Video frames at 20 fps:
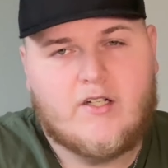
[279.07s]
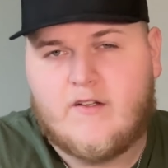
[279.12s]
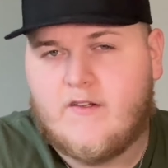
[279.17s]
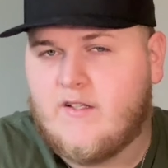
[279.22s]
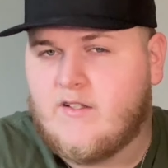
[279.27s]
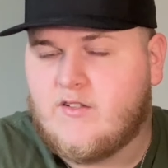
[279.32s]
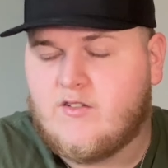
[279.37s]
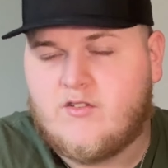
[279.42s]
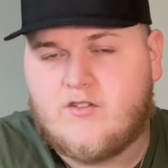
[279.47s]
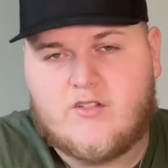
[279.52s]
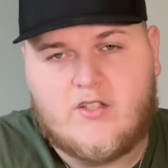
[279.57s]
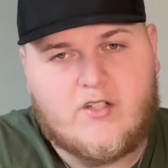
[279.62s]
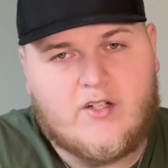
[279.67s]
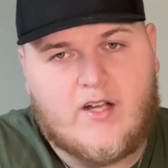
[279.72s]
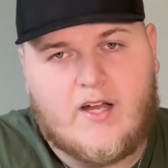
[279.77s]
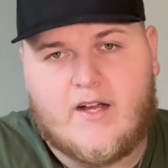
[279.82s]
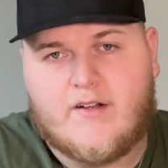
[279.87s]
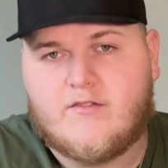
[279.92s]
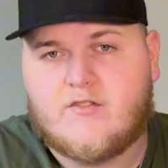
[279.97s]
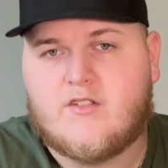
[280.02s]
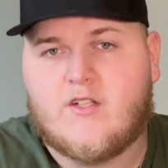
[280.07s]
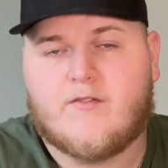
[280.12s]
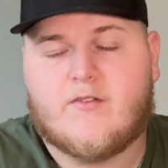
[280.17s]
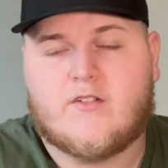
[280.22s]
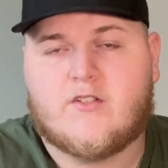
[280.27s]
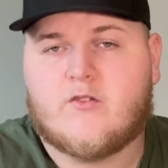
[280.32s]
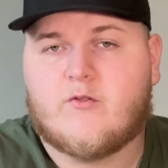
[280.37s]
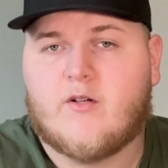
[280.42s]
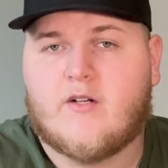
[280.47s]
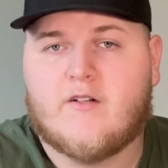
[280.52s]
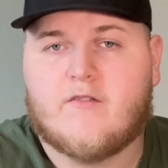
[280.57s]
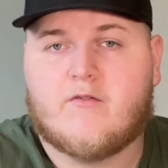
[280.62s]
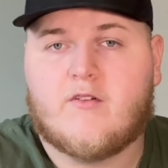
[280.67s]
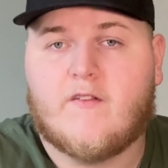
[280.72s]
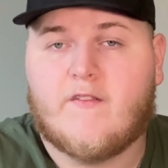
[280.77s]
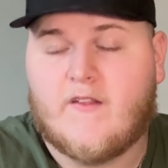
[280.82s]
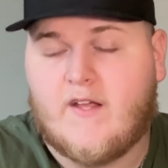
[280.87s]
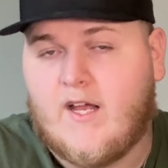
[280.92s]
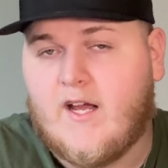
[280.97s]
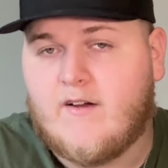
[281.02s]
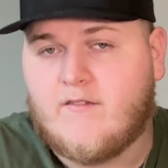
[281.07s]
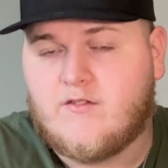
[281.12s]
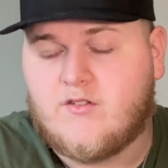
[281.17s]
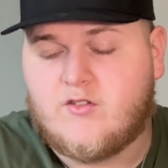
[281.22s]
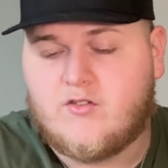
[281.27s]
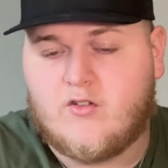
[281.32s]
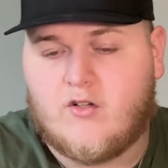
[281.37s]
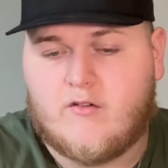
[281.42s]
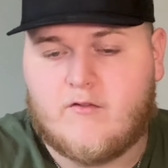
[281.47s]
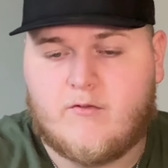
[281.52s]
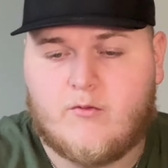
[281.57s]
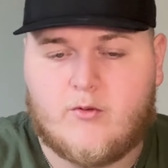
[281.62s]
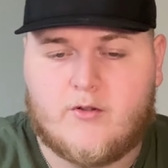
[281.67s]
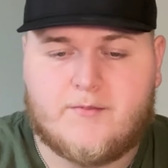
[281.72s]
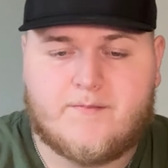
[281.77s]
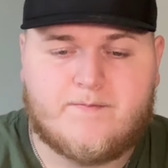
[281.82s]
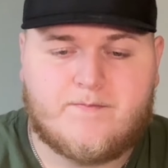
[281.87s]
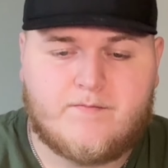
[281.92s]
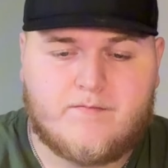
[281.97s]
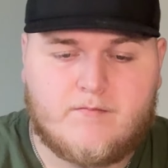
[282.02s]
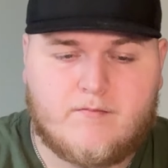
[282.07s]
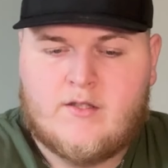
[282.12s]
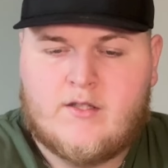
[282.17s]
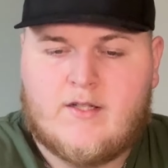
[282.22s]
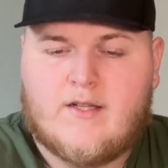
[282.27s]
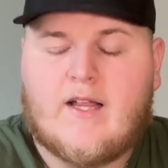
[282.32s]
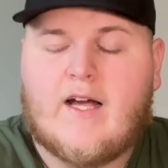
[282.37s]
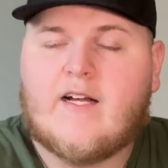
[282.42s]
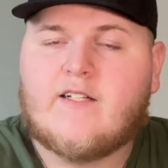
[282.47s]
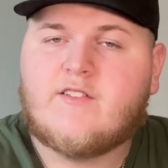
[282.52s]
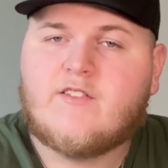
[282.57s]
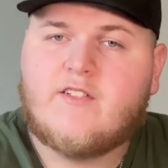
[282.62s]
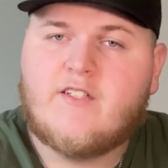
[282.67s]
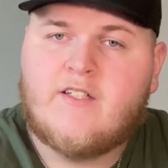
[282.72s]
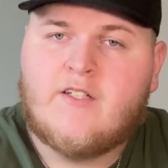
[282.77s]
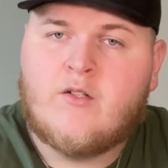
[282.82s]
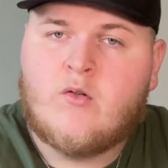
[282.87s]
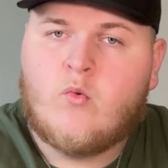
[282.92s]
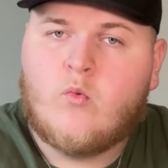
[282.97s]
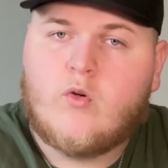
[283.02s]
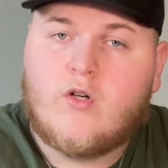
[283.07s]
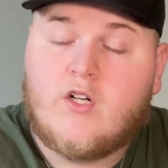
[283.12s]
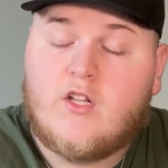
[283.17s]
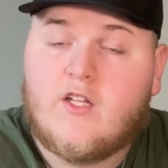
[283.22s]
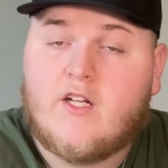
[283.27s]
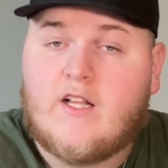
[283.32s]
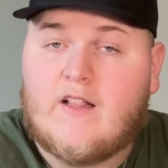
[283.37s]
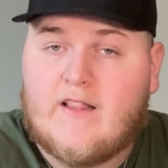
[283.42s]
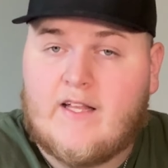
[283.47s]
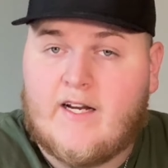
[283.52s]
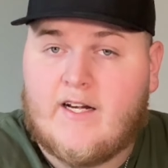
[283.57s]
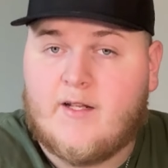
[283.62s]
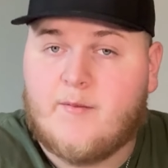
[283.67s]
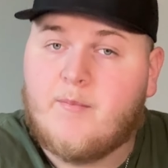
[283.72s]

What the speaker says: They still have stuff on the creative front they have to solve for. Lastly, we're gonna look at landing